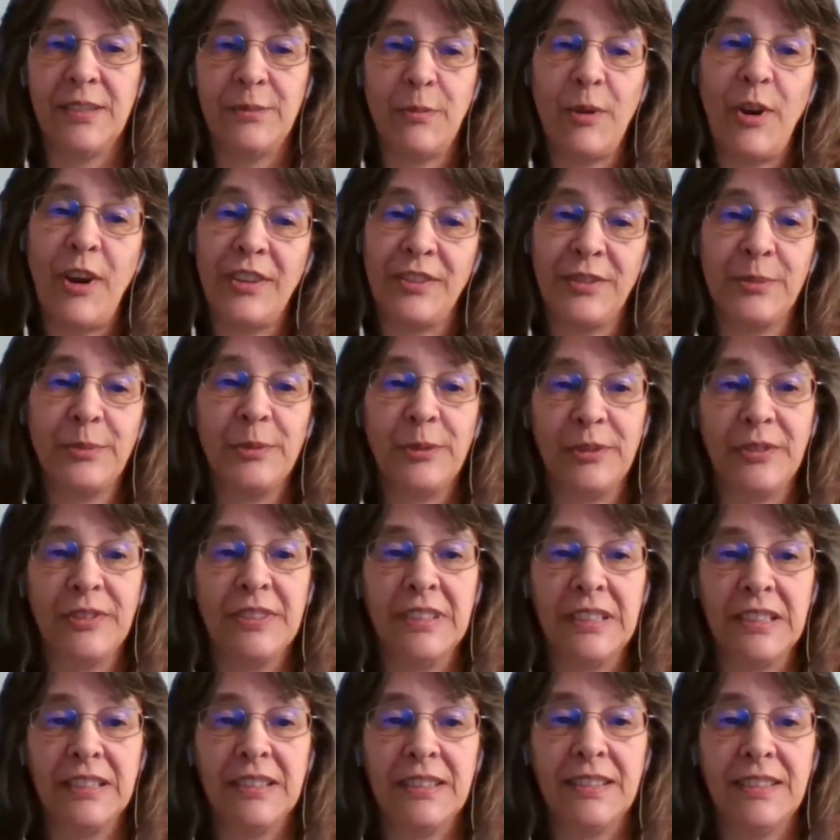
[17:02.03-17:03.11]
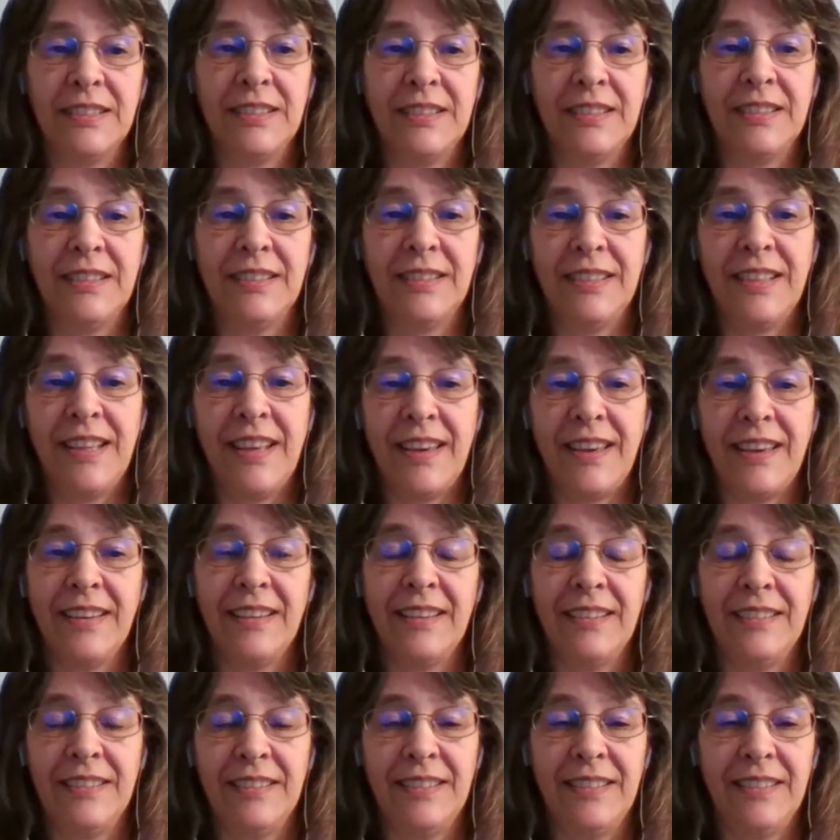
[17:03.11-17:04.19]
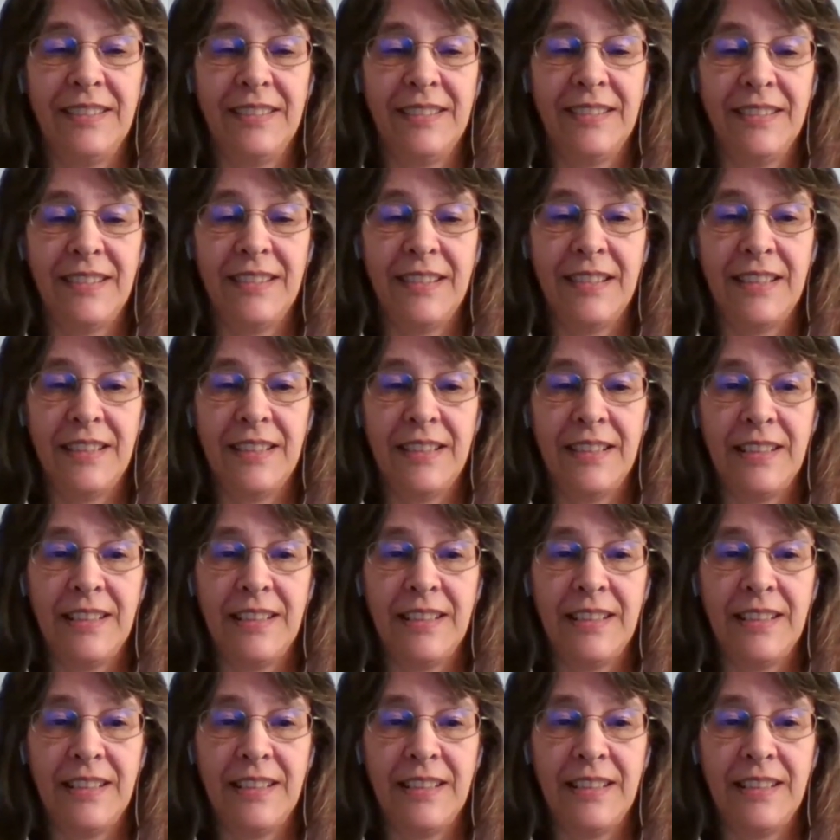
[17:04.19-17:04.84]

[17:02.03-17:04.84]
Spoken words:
Oh my gosh, yeah. I do